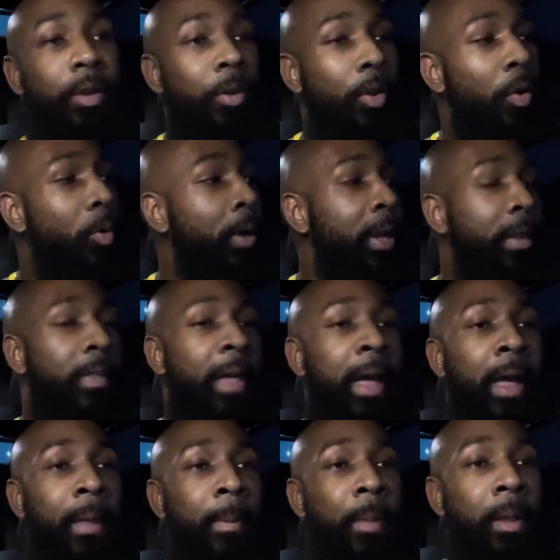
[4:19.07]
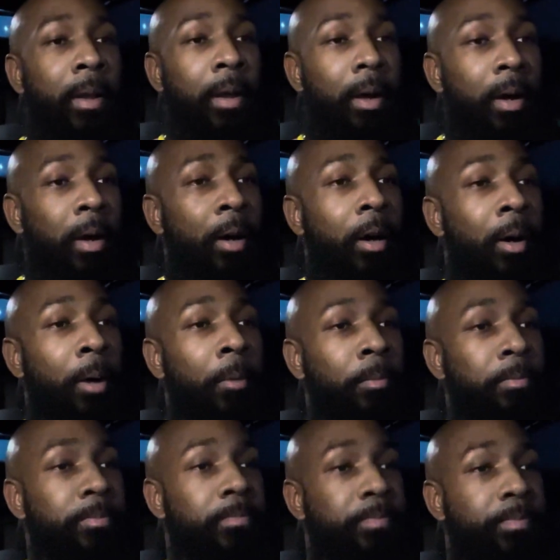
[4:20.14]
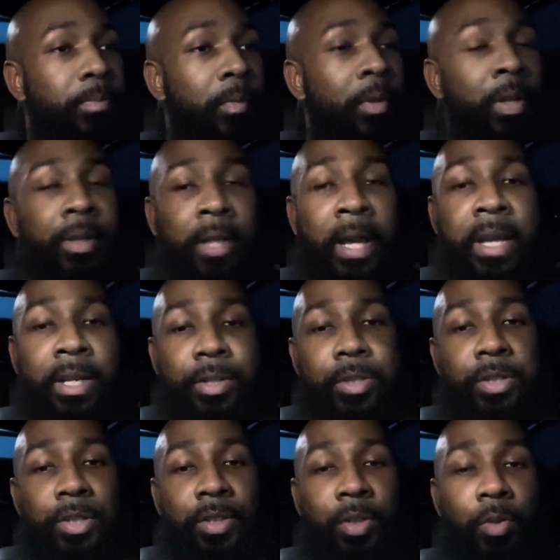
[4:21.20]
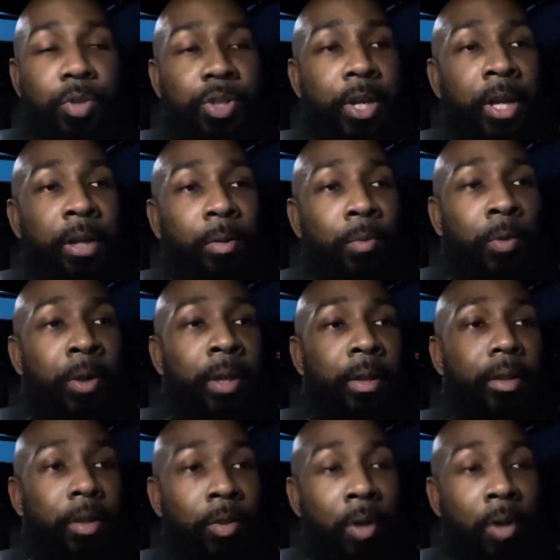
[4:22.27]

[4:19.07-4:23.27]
knowing that the dangers associated with,